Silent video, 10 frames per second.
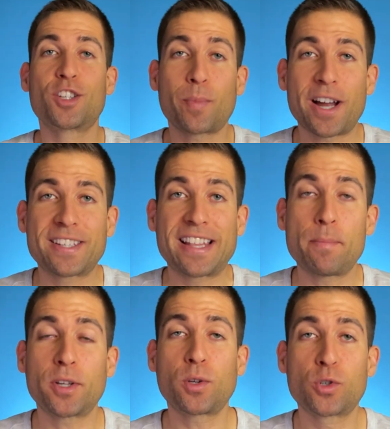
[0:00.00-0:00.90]
Surprisingly,
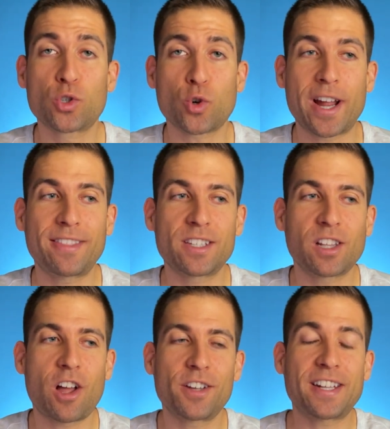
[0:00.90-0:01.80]
muscle strength is
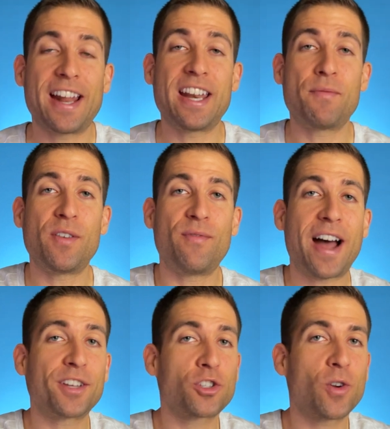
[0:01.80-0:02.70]
lost at an even
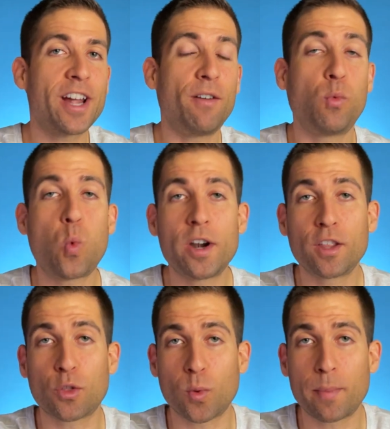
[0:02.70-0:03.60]
faster rate of 1
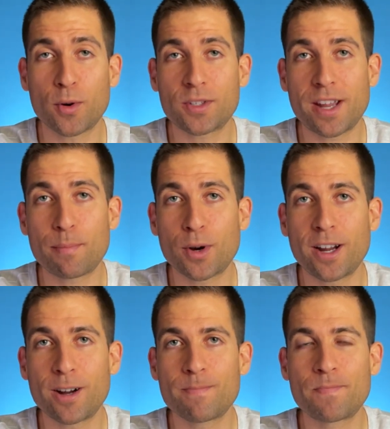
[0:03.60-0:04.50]
to 3% per
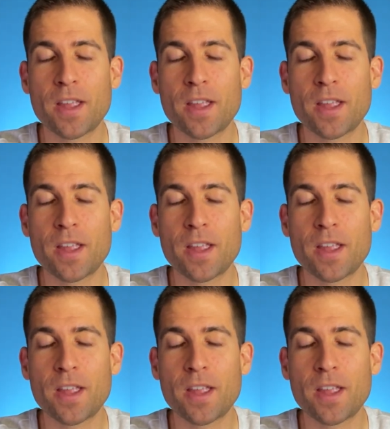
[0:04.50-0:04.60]
year.